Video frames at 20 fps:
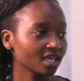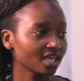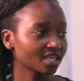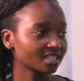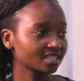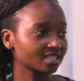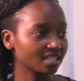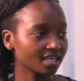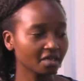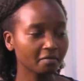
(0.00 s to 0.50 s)

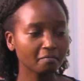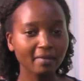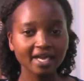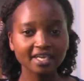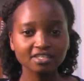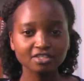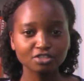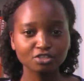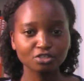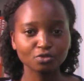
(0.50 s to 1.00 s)
seeing my
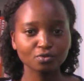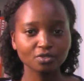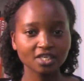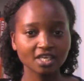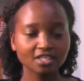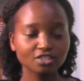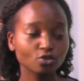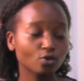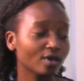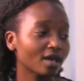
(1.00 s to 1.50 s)
students,
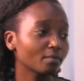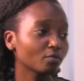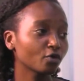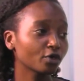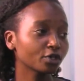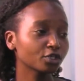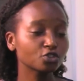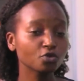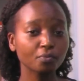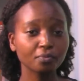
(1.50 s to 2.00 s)
or I'm going
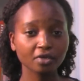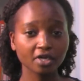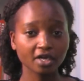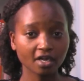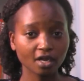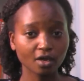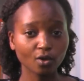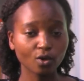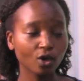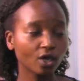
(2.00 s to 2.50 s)
to
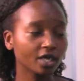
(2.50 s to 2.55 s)
pre-record